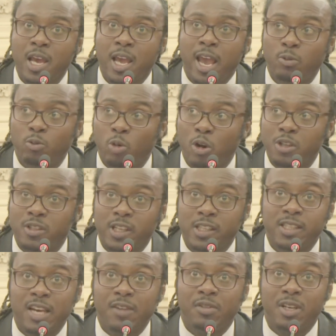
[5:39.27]
in Ward 6,
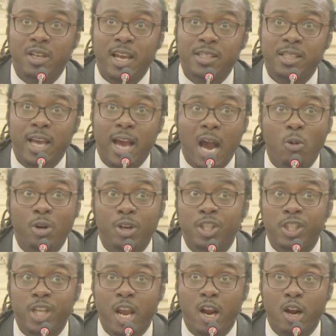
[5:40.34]
7, and 8 say, I want to
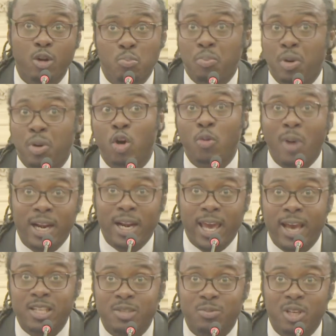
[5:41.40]
share, but nobody
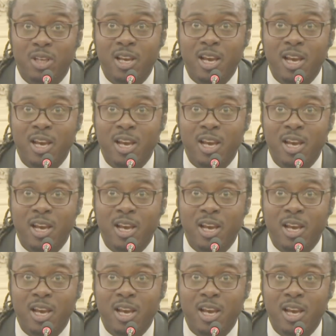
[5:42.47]
asked me.